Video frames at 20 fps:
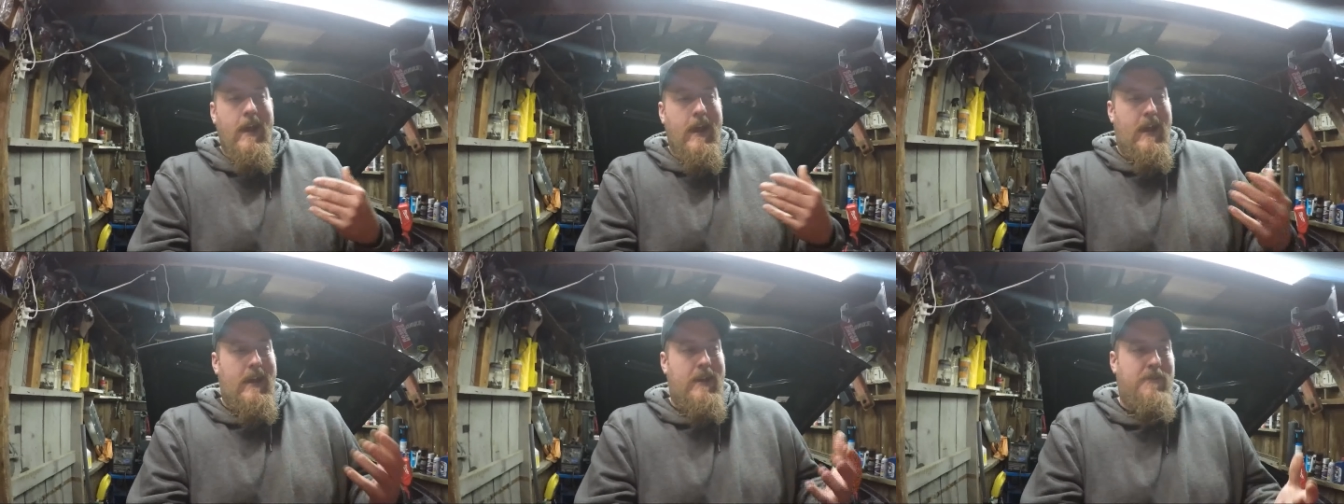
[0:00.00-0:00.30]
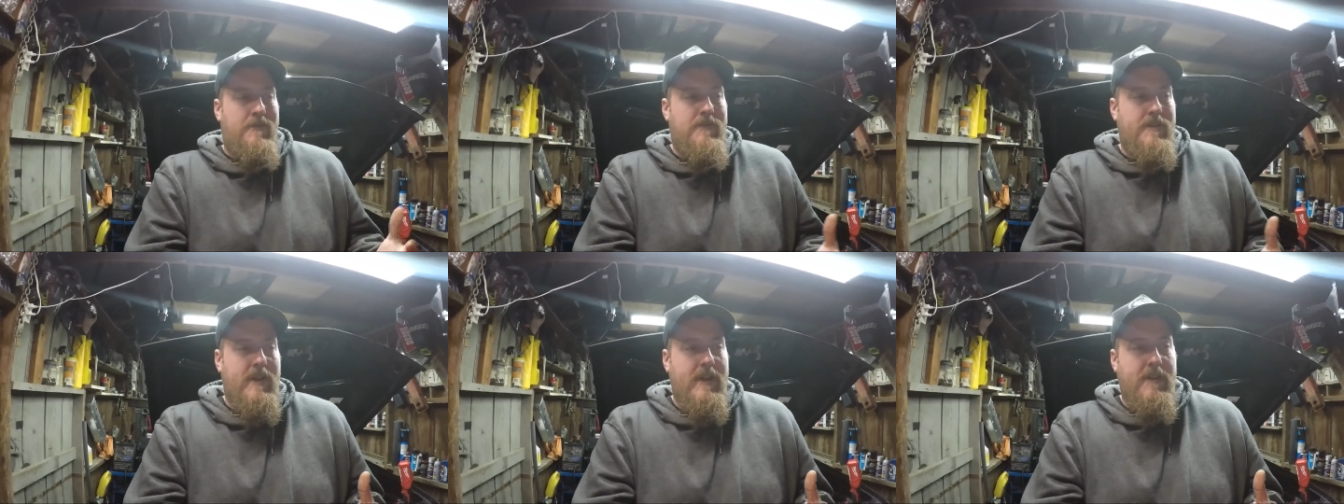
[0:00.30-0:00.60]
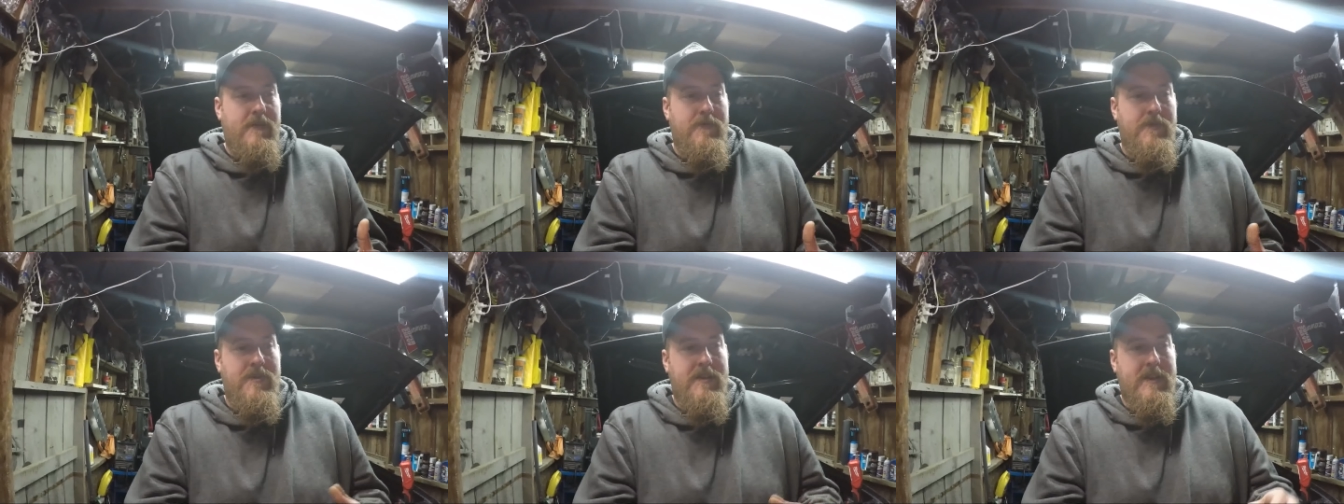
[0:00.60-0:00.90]
I don't
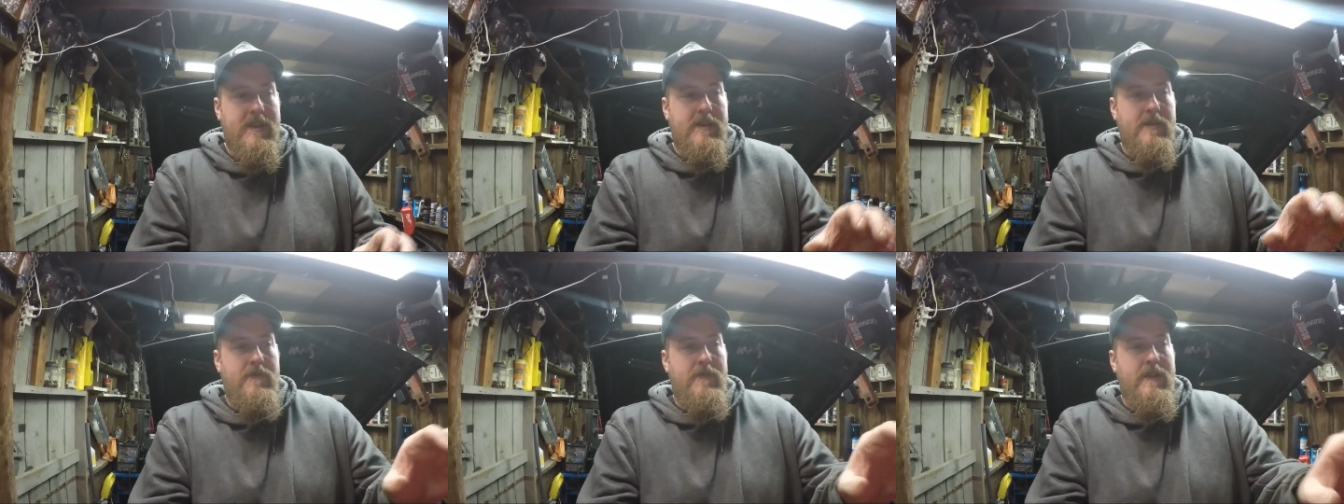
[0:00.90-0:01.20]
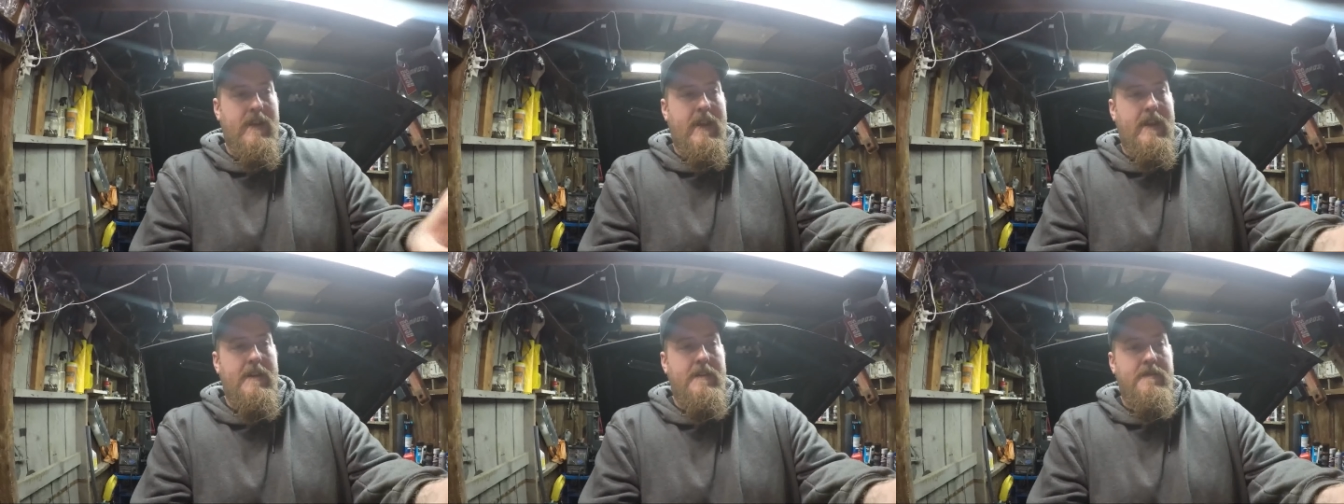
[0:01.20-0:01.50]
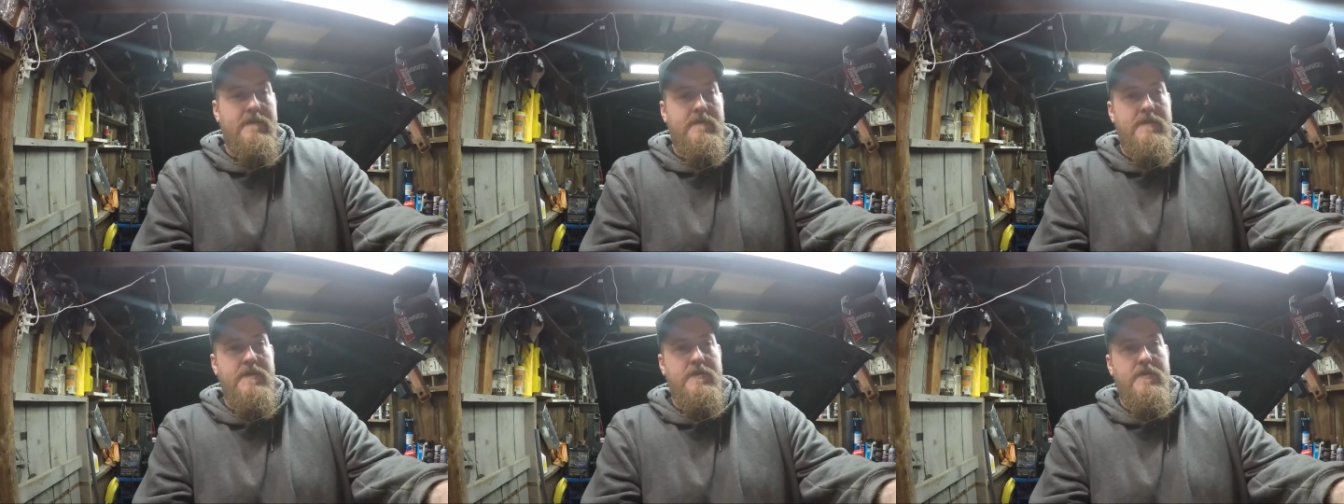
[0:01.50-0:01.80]
like really going out
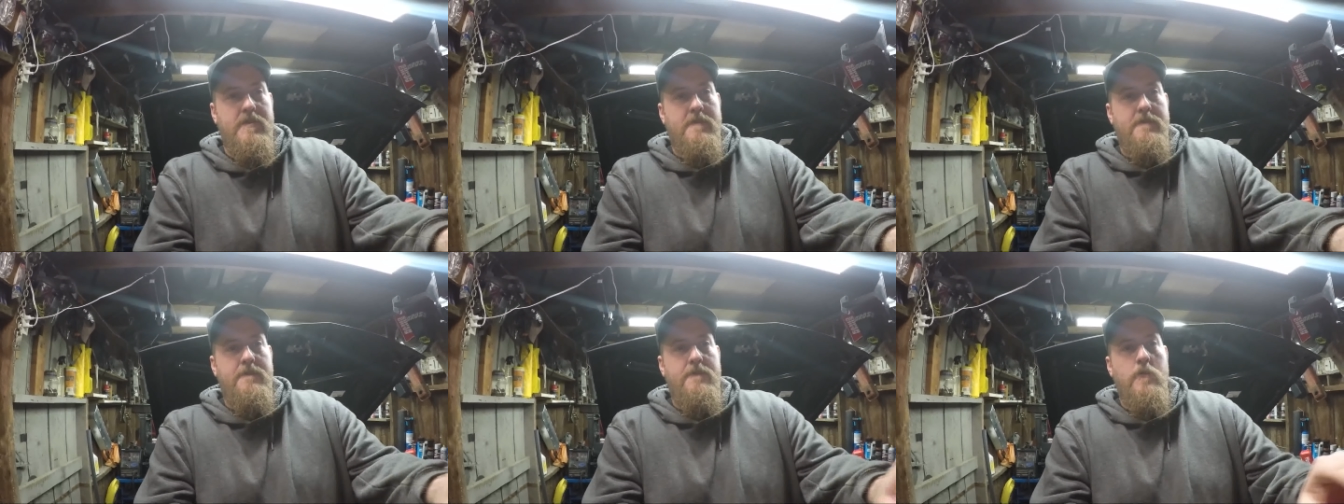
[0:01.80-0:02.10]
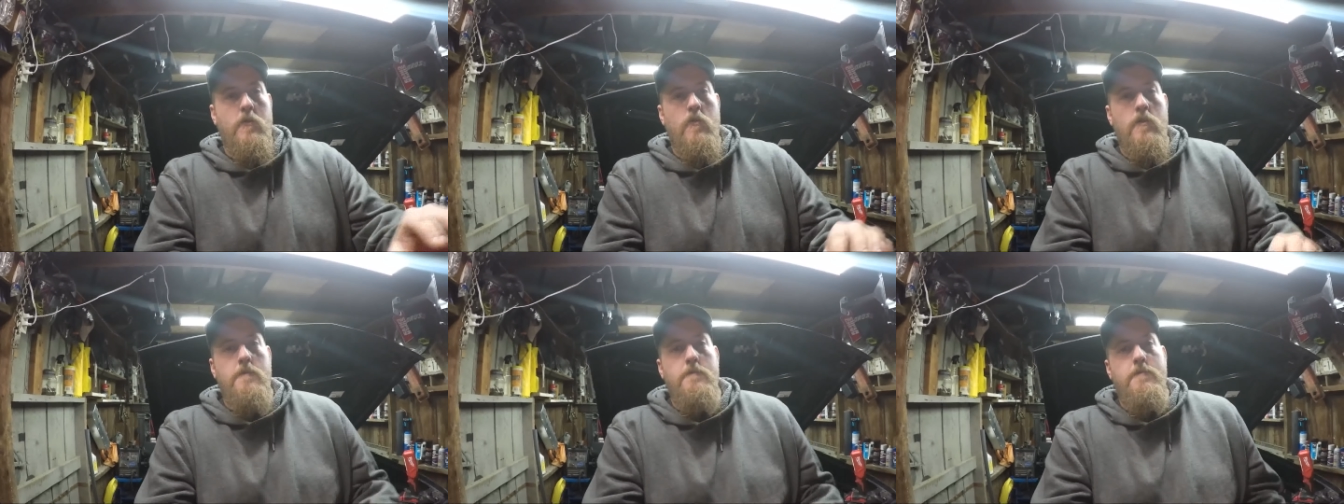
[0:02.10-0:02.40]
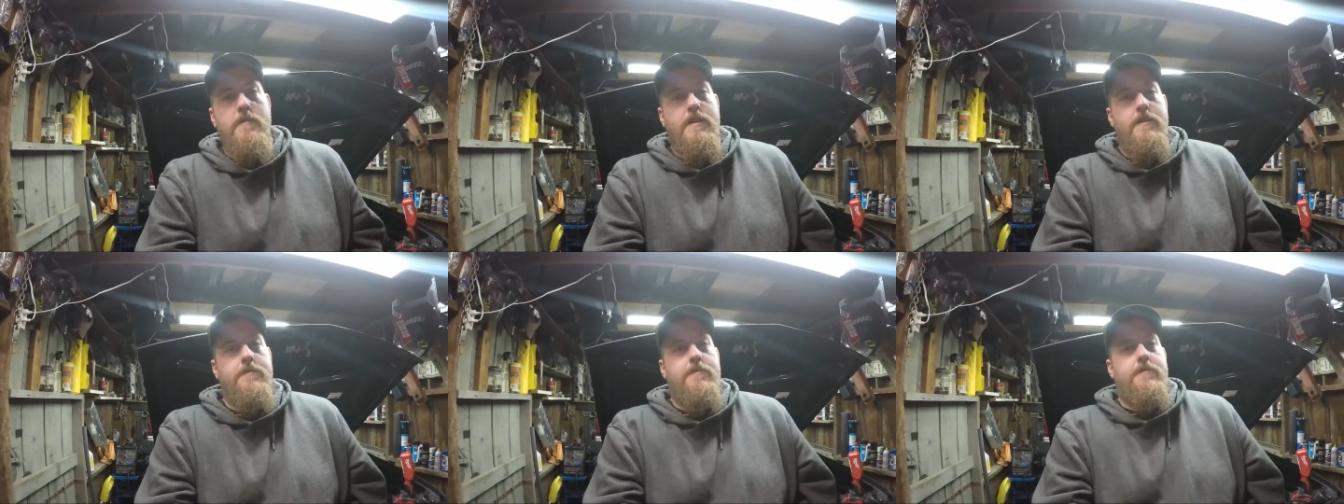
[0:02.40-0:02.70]
and doing a forum
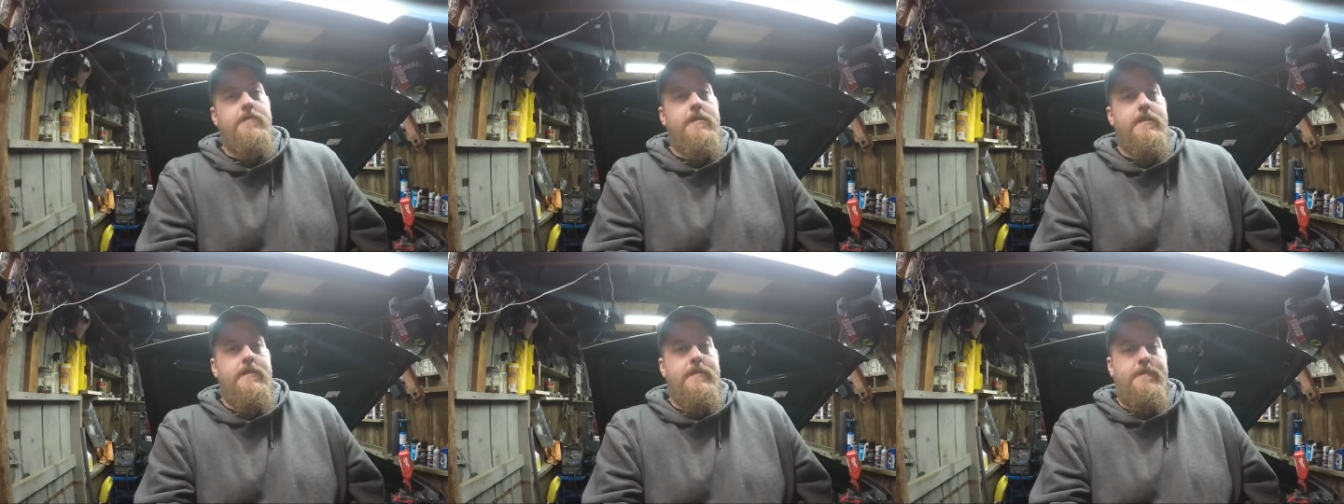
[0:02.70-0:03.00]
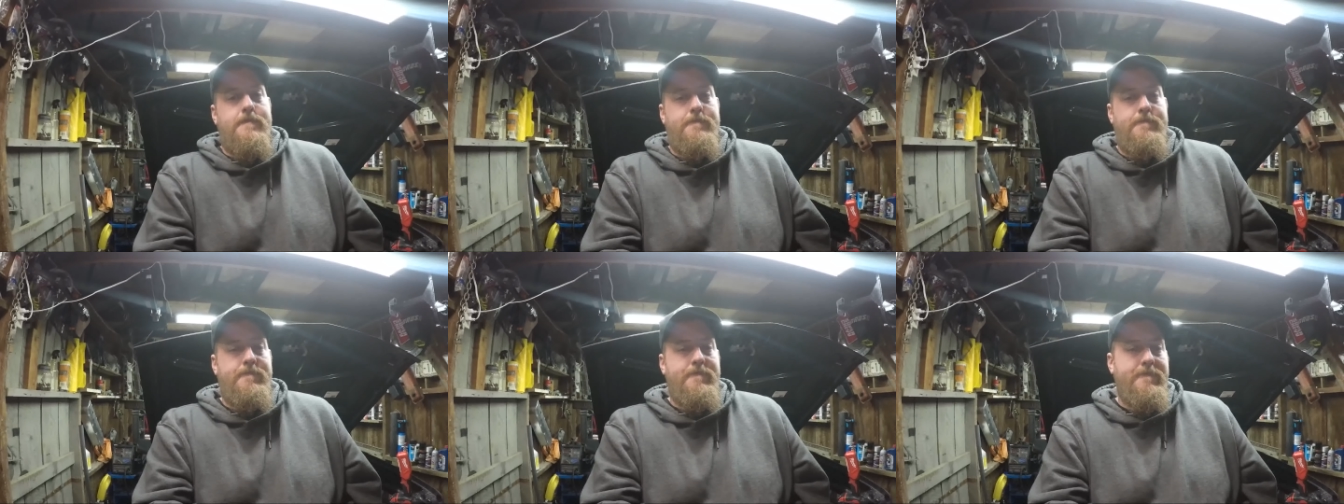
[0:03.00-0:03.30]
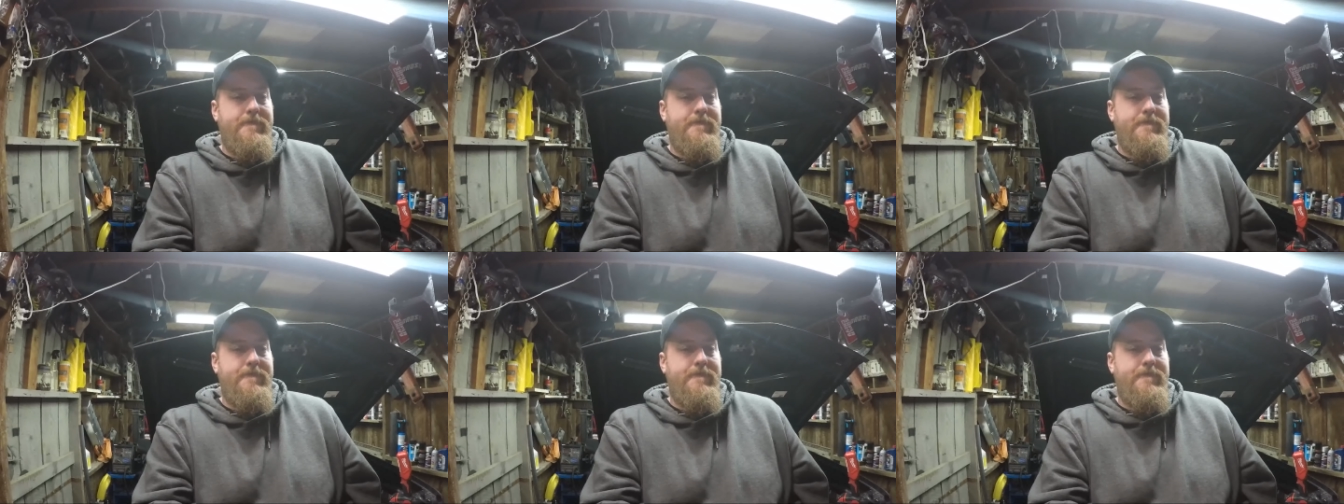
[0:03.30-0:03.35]
build and,